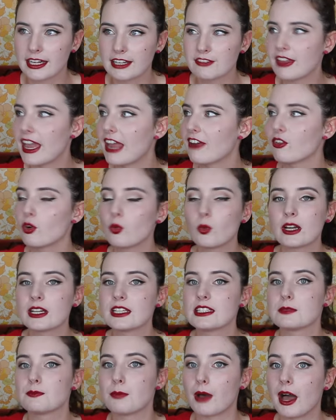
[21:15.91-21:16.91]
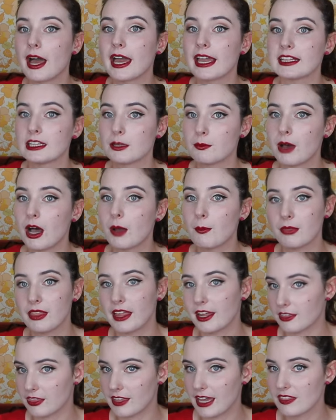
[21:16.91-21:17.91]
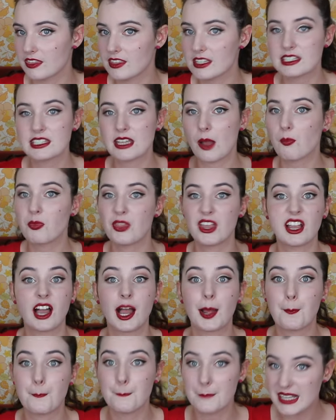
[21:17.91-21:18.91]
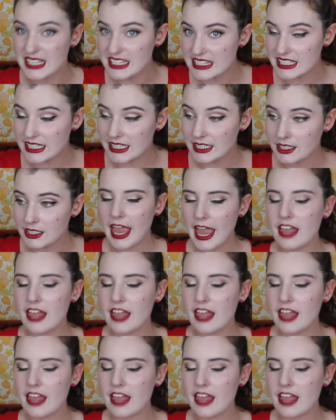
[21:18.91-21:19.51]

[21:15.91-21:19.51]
If everyone is buying them up like that, there's something I'm missing.